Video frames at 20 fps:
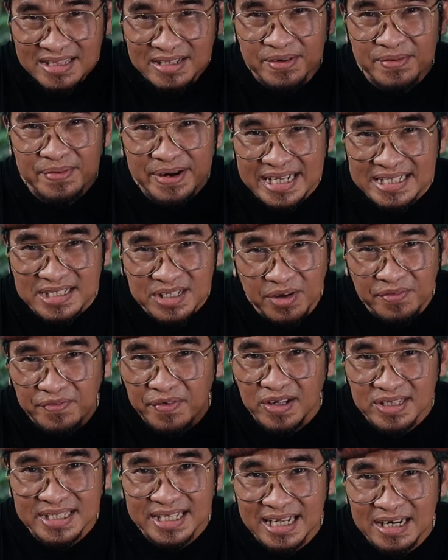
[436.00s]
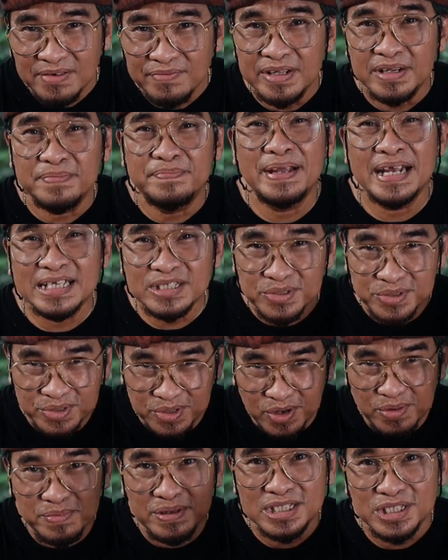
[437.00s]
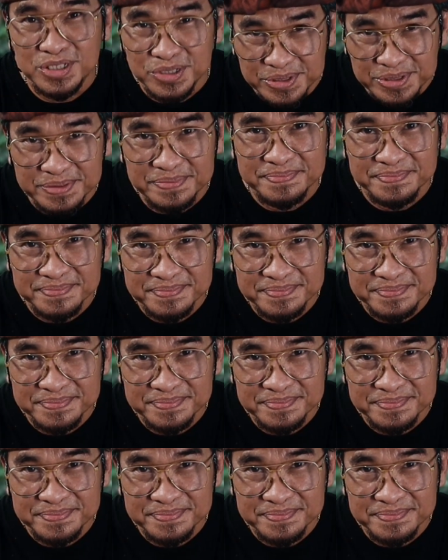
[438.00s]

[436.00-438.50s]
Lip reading: the rates of hotel will back to normal too.